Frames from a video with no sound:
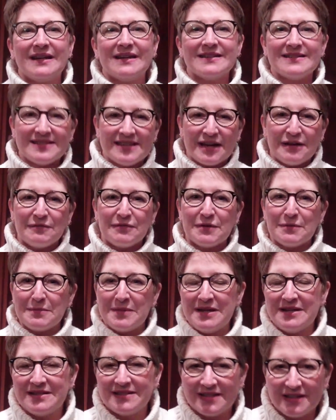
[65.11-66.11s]
it's time for
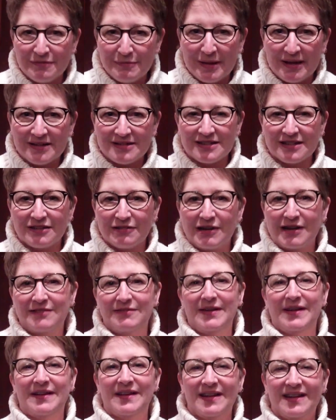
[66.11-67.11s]
me to give back to Grand
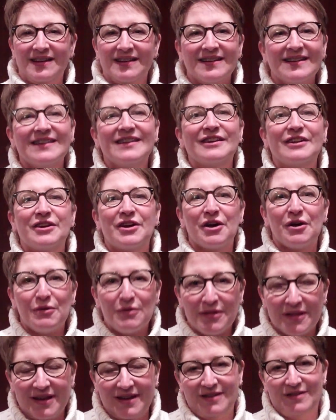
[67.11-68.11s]
Valley. Go
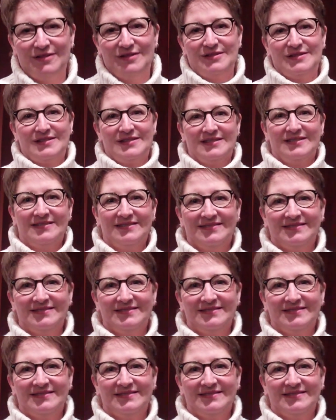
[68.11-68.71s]
Lakers!